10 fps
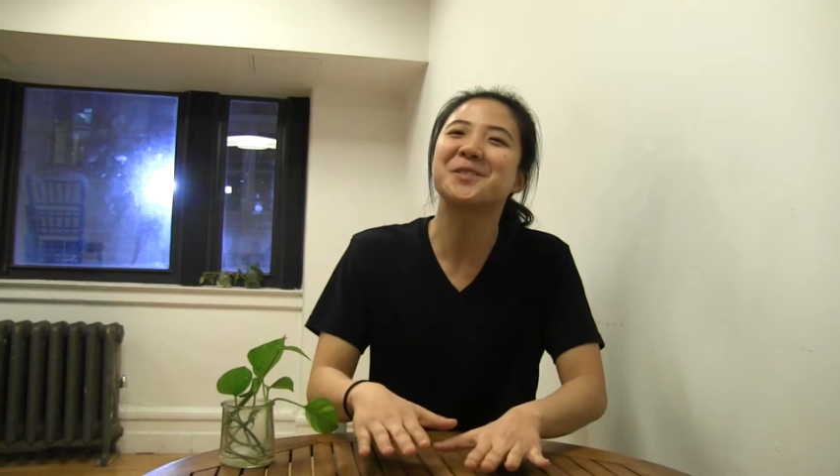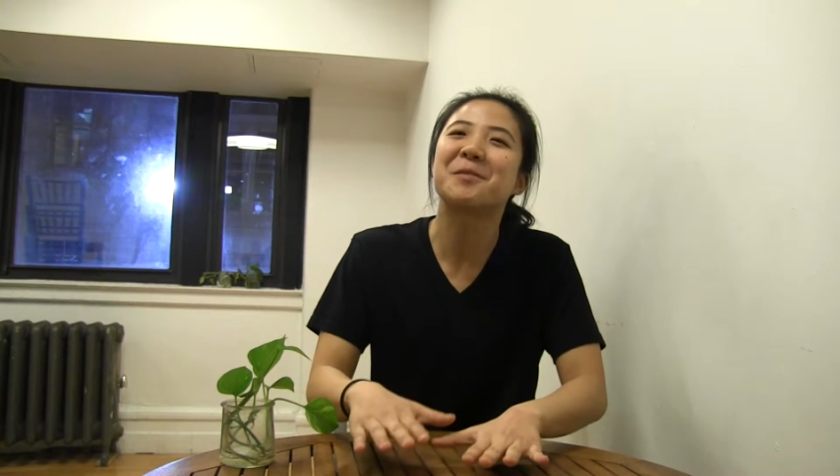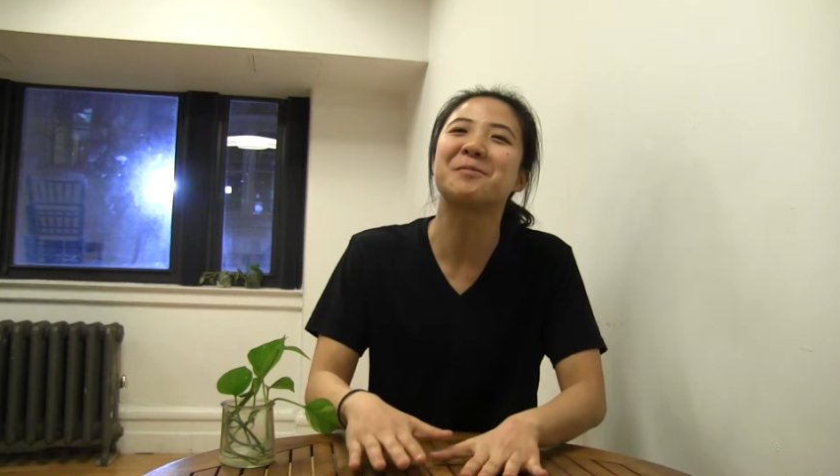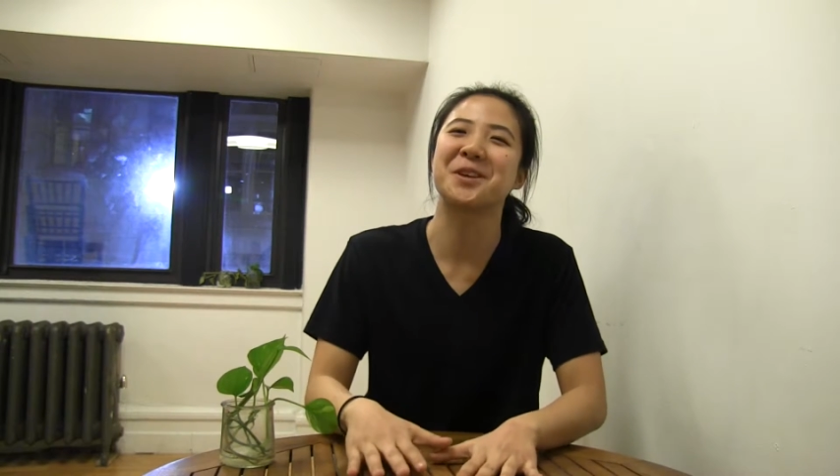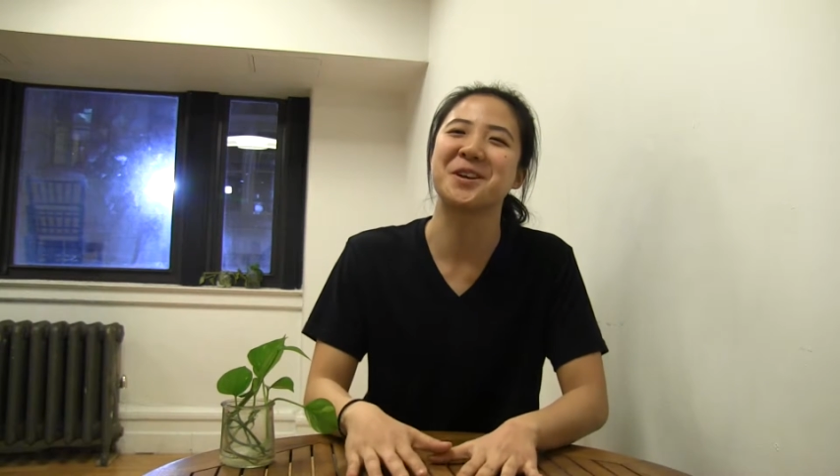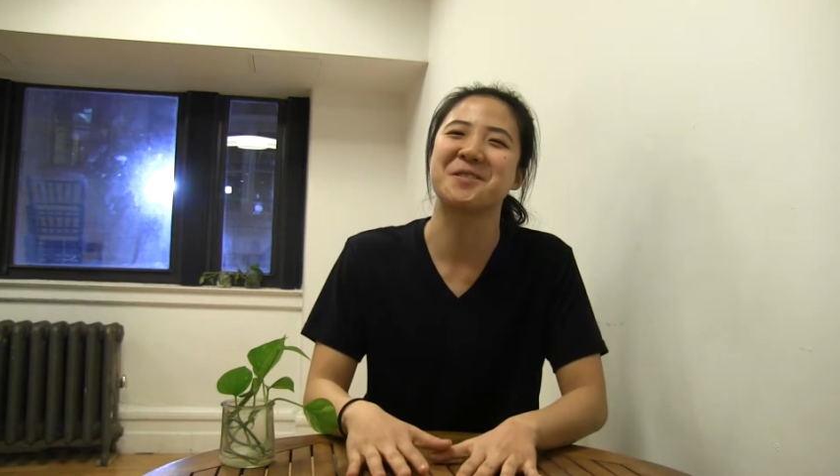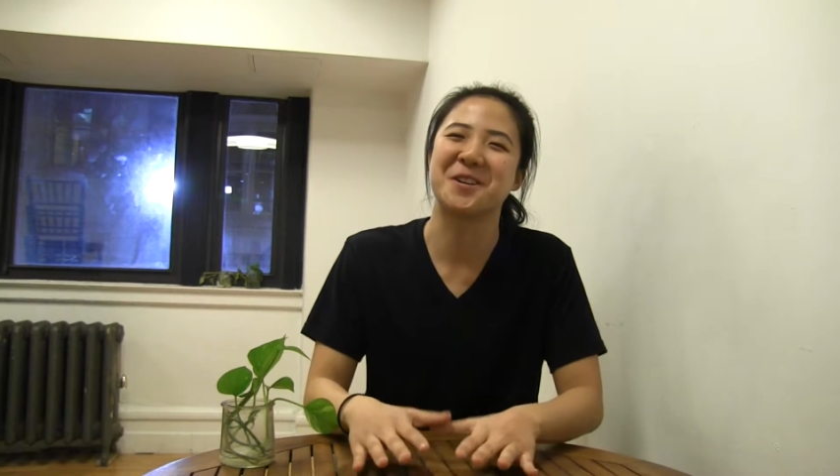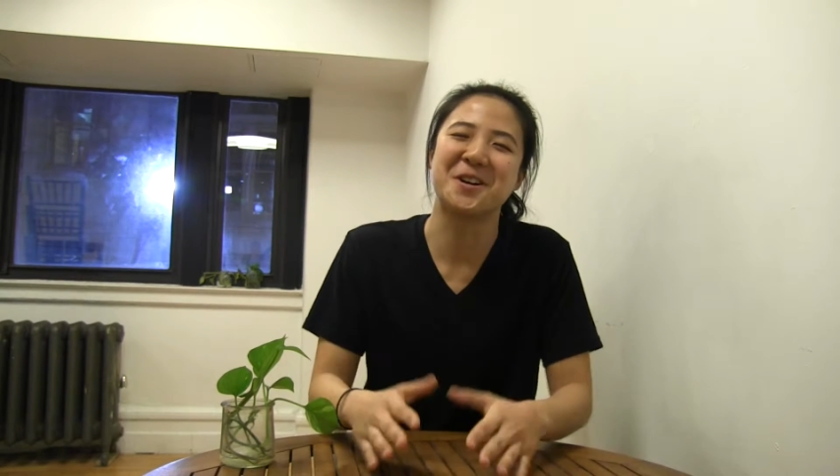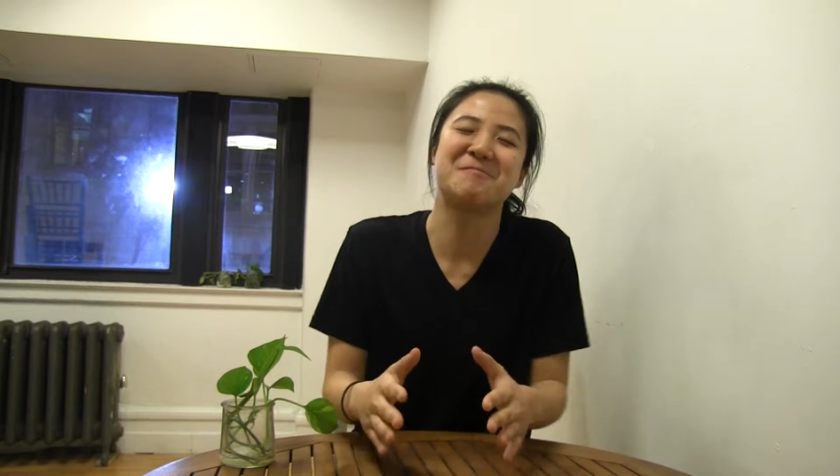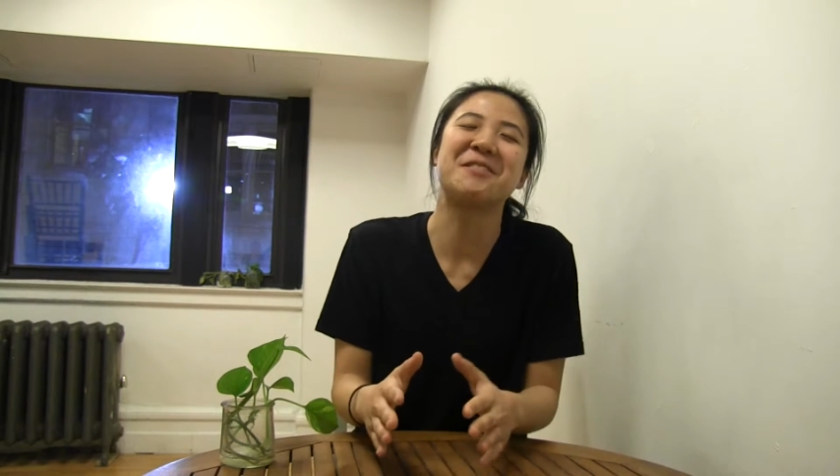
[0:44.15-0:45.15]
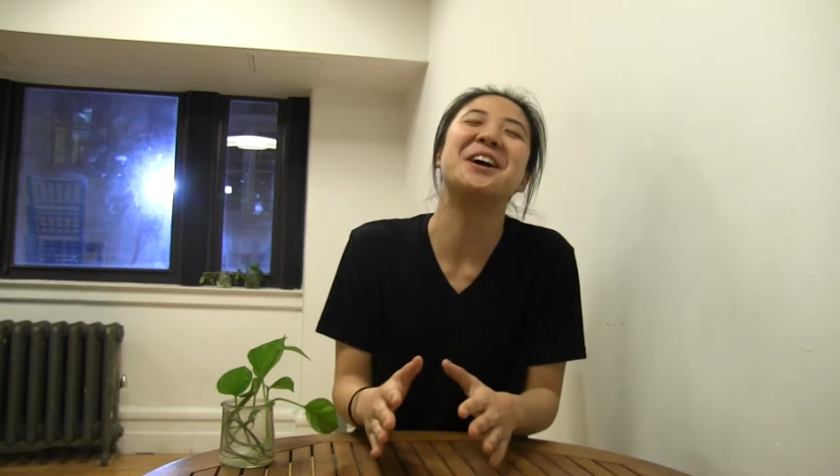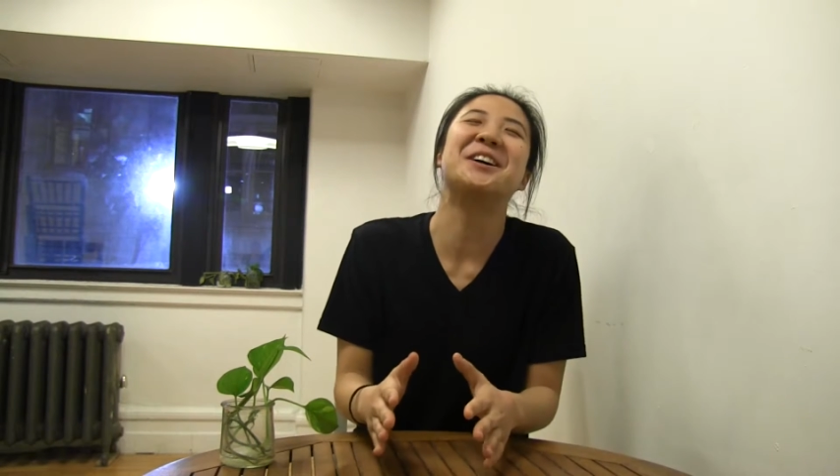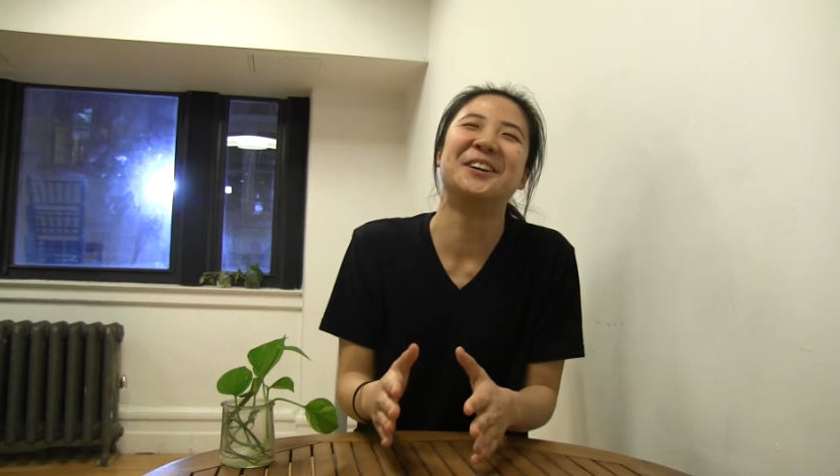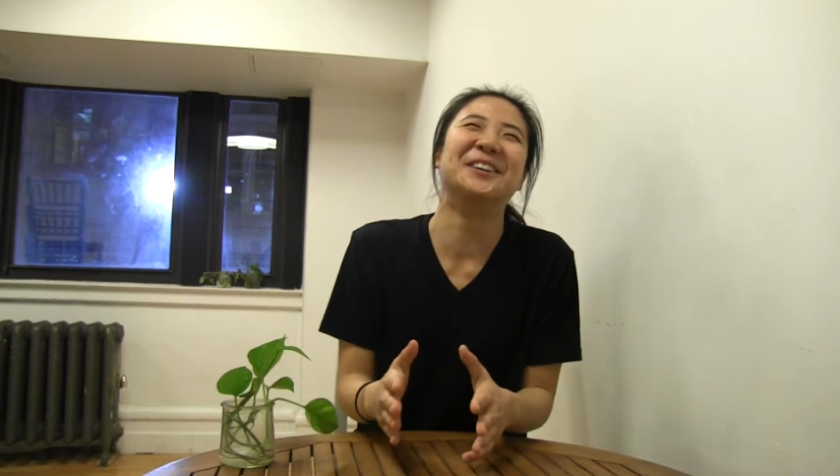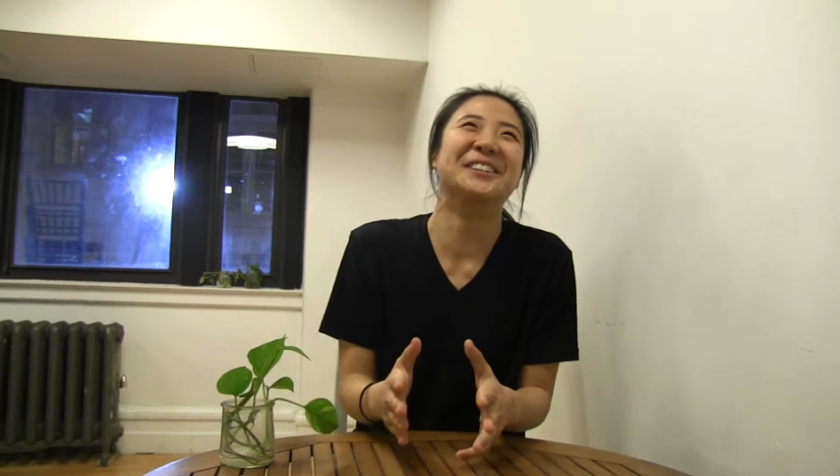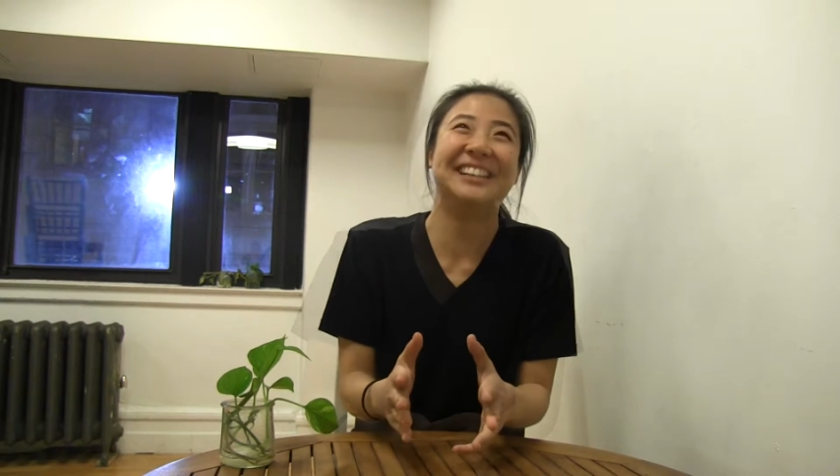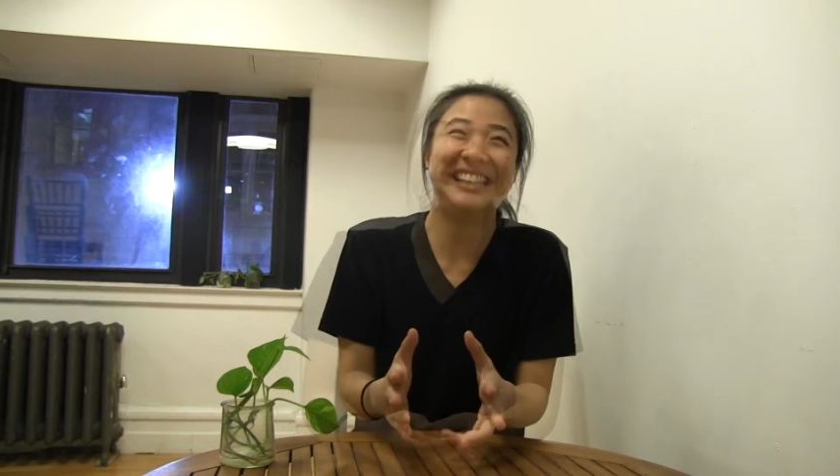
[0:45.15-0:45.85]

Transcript: something on my own.